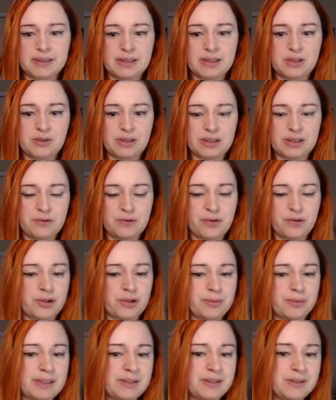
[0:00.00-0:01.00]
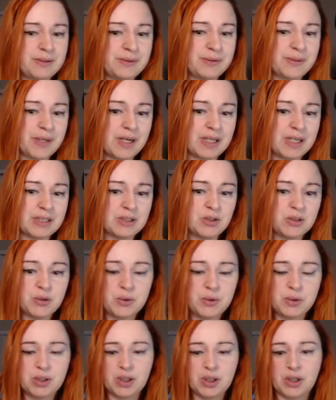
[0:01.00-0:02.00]
transform into
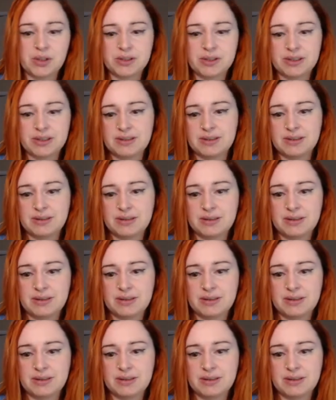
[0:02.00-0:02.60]
2 cost